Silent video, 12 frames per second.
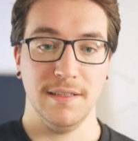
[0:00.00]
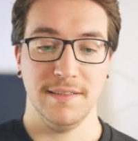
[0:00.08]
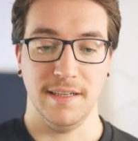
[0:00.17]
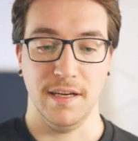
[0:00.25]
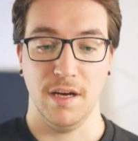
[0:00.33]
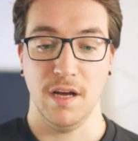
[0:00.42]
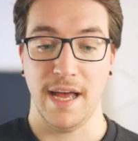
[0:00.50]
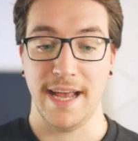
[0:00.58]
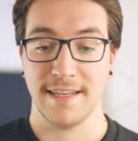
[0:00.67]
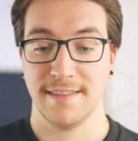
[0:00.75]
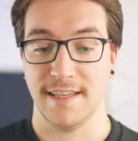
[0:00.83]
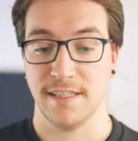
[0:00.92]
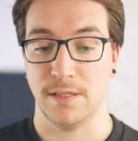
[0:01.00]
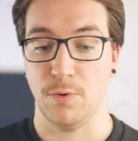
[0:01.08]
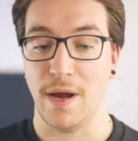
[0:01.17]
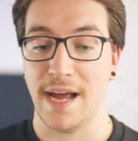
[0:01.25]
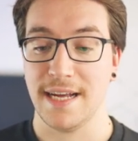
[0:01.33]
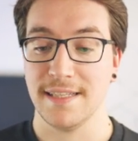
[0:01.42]
the access
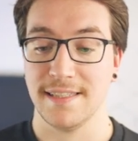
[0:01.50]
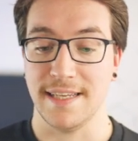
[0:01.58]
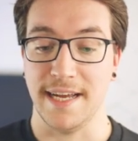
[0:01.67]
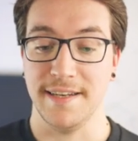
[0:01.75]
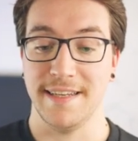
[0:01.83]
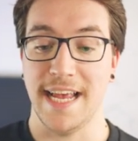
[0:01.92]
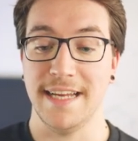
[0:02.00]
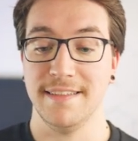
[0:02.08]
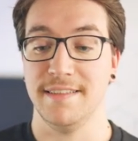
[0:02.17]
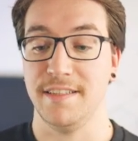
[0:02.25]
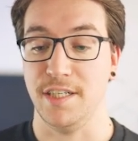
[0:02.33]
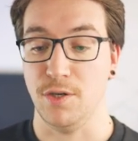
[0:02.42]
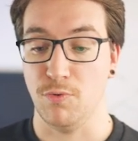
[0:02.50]
rights and entity